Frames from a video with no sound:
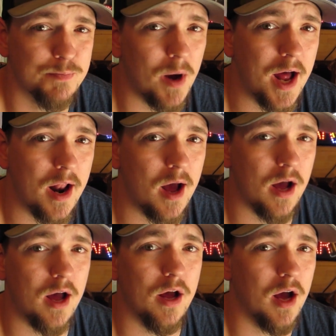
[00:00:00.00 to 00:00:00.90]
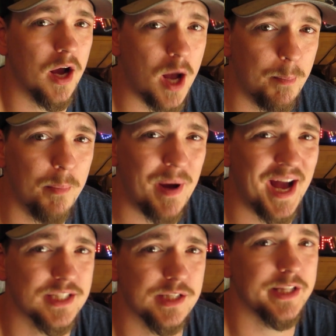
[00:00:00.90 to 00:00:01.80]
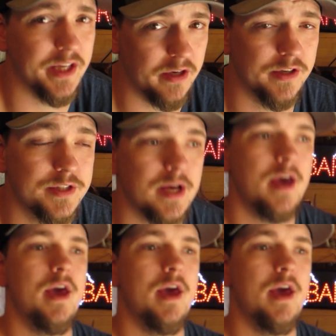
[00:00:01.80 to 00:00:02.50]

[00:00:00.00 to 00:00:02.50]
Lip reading: bought a couple packs of leaders